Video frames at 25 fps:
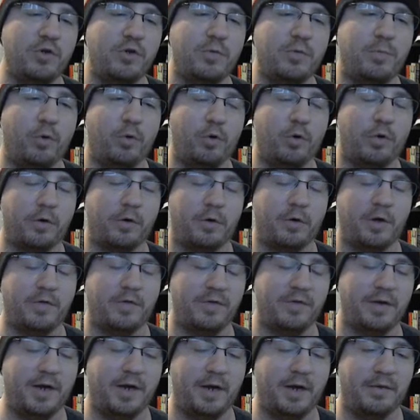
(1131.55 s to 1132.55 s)
pulled earlier
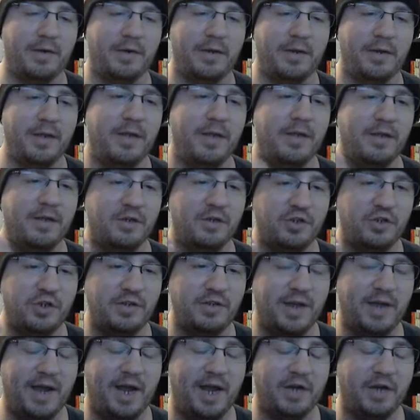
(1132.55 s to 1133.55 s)
for Kairi, she's
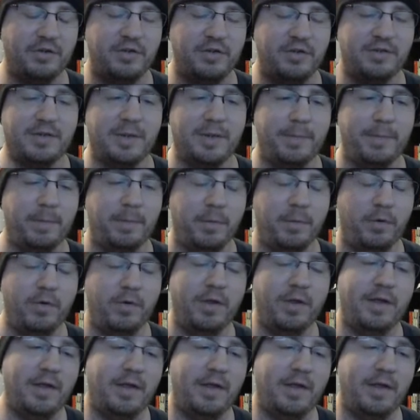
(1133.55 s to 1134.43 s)
actually skippable.